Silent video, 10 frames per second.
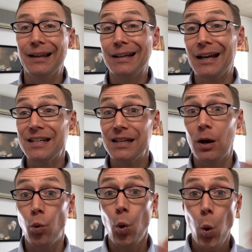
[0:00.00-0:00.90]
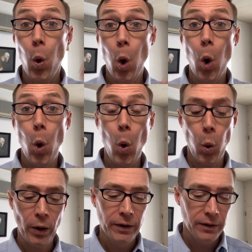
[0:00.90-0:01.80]
Like I said,
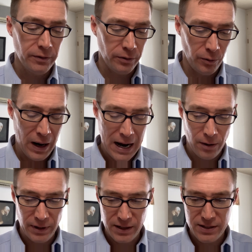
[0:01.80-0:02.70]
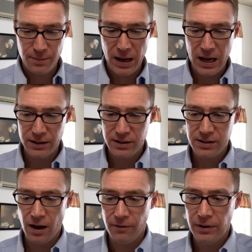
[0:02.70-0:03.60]
whoo, wow, that is some hot
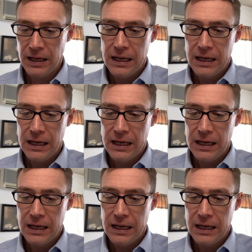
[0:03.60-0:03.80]
stuff.